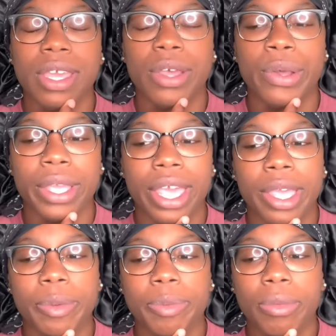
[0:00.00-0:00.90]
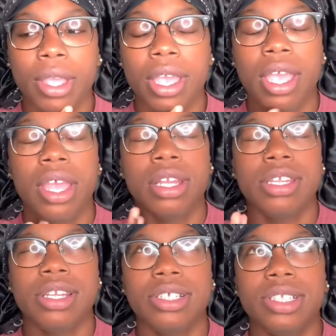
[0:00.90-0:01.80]
okay.
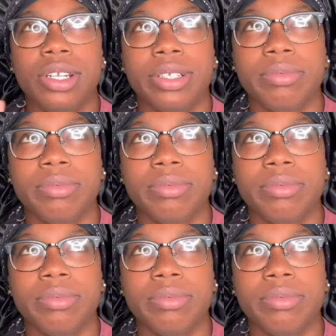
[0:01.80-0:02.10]
Then I started